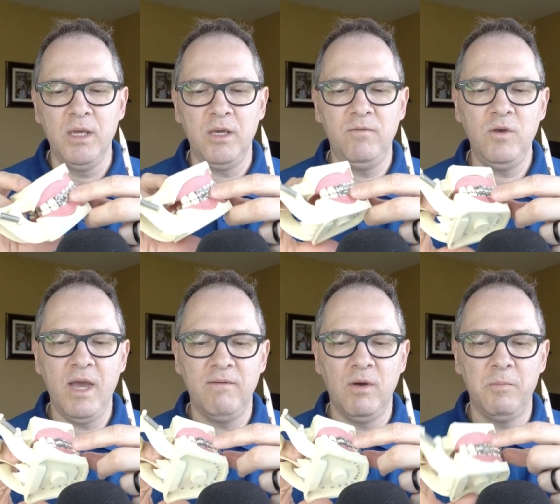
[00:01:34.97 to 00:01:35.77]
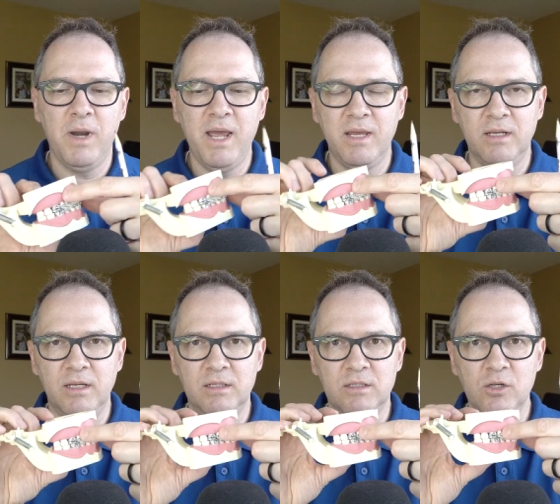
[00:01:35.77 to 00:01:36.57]
If you have a bracket
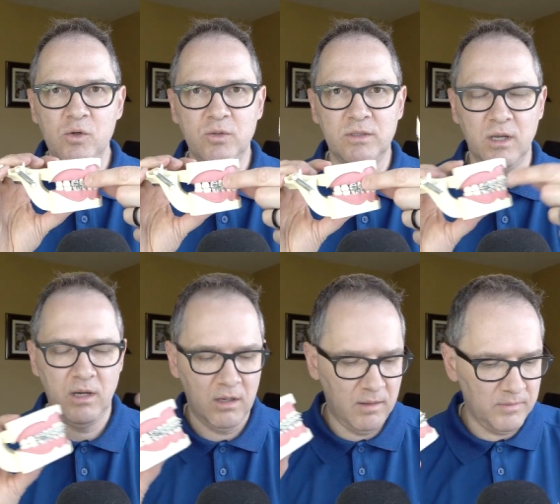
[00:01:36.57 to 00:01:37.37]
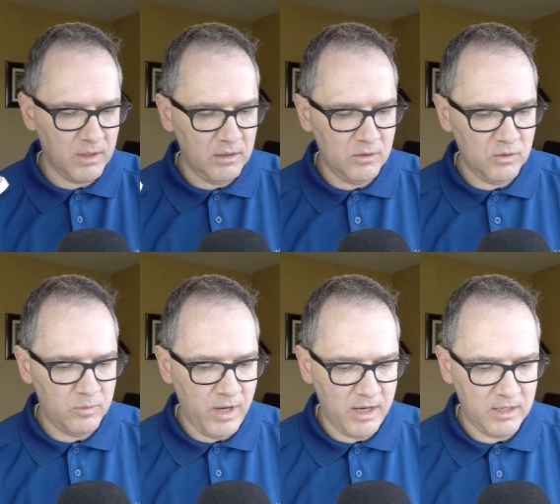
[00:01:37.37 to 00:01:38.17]
that's loose, loose
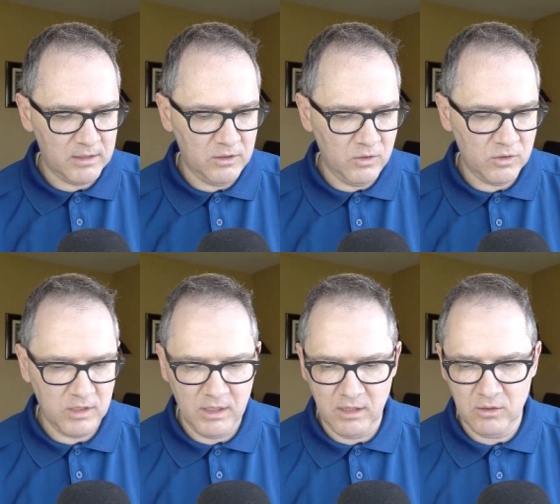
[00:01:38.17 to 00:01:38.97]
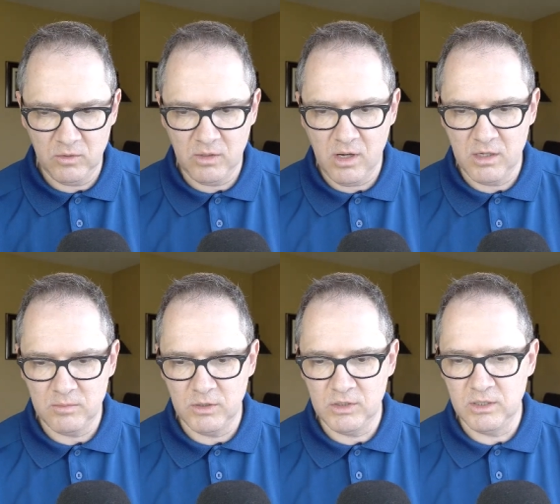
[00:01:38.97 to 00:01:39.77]
brackets usually don't cause
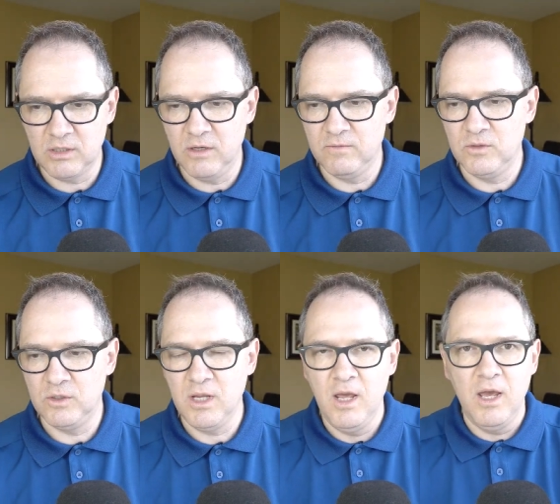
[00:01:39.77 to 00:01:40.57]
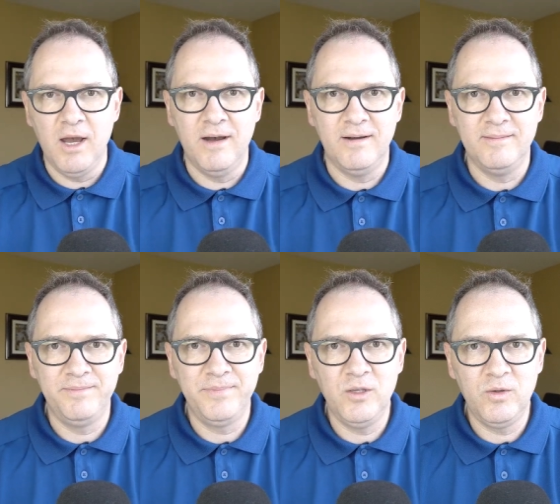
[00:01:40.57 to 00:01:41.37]
much discomfort.
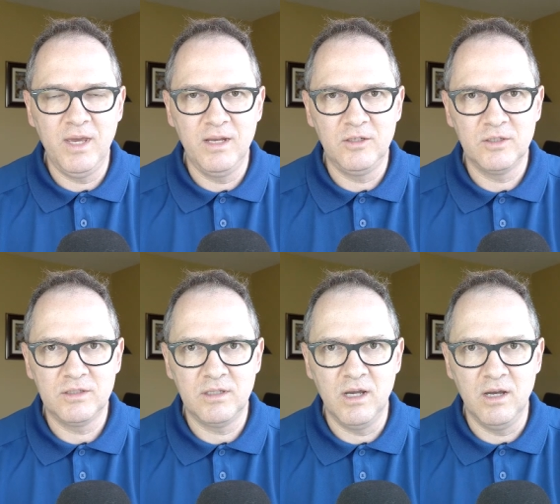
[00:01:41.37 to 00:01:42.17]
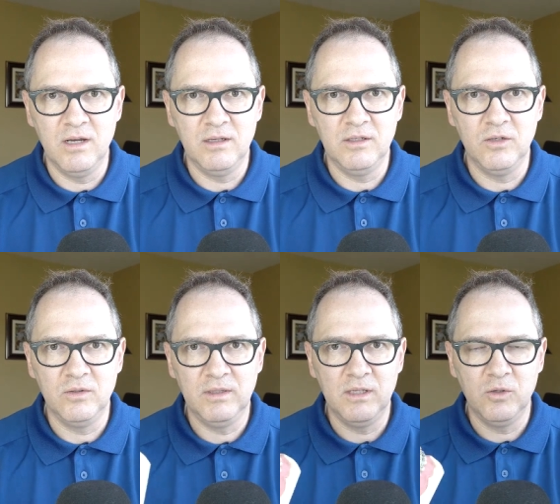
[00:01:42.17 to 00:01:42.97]
You can just
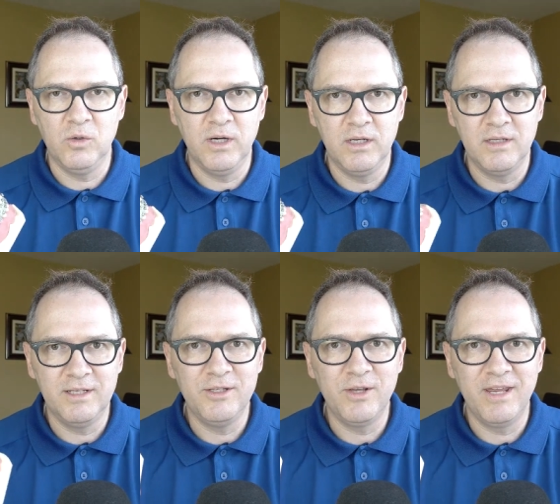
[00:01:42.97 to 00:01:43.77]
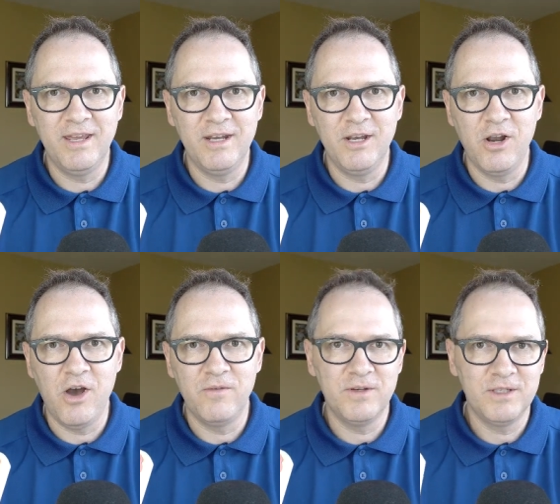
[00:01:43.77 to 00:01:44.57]
ignore it until you can get in an
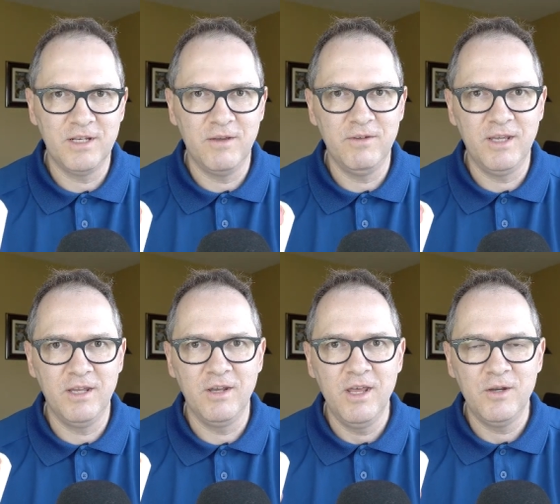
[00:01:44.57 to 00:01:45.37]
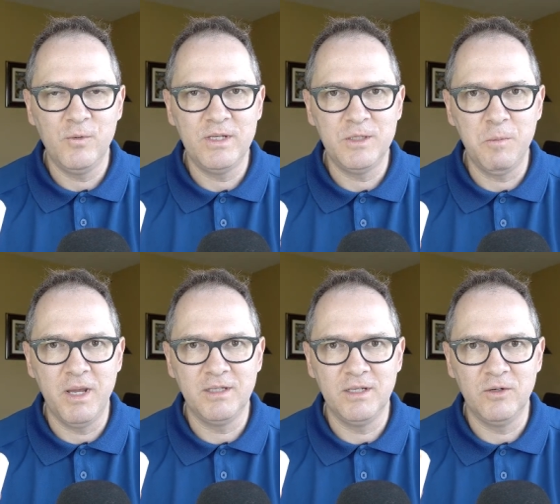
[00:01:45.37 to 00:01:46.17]
office, and then we can
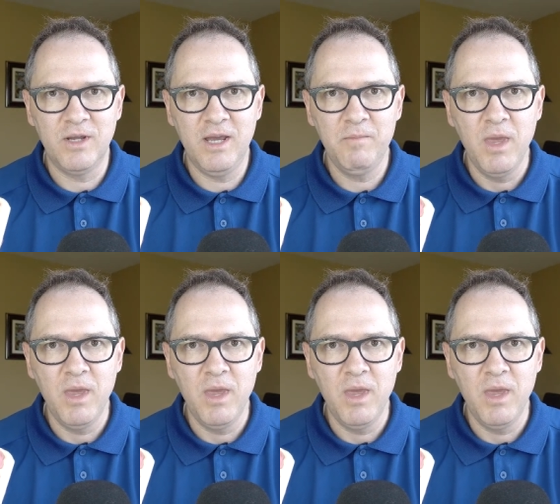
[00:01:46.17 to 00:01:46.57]
re-cement it. Okay.